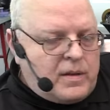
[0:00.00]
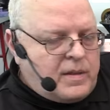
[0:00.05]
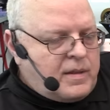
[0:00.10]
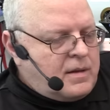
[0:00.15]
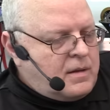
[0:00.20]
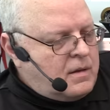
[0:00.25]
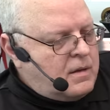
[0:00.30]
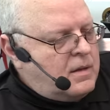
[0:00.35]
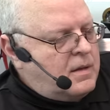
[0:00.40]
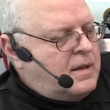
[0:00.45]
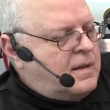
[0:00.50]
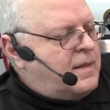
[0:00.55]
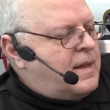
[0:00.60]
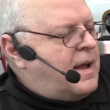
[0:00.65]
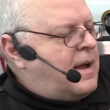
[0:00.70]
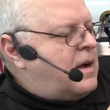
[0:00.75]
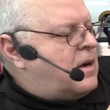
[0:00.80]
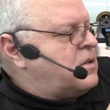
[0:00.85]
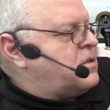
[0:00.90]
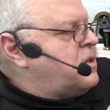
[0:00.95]
in the in the
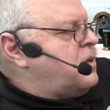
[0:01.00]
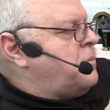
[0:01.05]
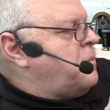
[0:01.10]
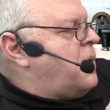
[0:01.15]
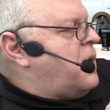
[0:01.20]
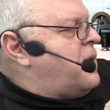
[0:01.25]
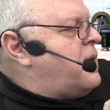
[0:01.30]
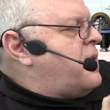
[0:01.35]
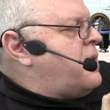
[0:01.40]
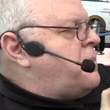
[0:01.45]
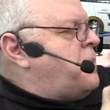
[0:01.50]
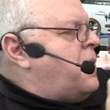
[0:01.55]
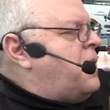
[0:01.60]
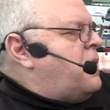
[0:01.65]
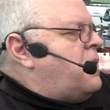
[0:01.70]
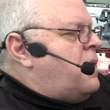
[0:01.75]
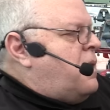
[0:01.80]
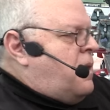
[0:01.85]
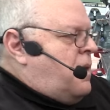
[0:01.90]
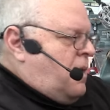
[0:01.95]
housing behind
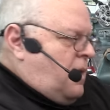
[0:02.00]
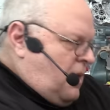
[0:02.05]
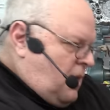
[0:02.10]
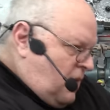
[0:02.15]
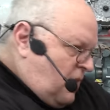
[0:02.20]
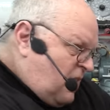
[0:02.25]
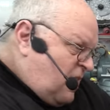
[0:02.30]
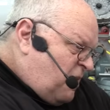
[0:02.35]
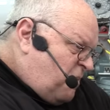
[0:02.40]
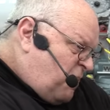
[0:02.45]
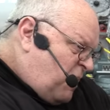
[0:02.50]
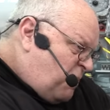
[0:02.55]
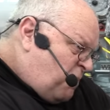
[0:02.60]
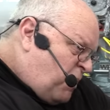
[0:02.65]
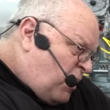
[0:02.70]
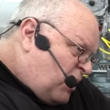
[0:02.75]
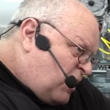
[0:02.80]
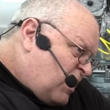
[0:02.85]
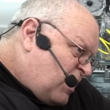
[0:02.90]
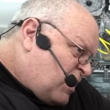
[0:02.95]
me. Let me
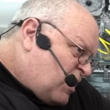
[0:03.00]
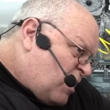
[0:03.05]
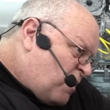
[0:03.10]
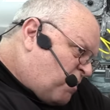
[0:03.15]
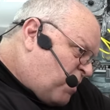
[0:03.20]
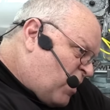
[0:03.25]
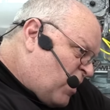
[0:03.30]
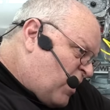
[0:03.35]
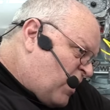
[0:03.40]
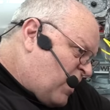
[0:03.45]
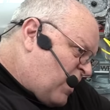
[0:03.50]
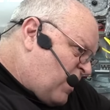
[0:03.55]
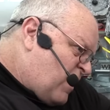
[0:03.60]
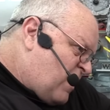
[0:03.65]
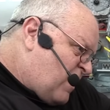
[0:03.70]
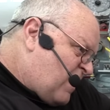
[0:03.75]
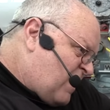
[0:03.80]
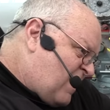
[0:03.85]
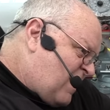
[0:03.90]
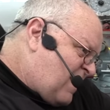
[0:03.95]
put this up on
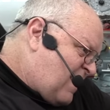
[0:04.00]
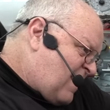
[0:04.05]
here.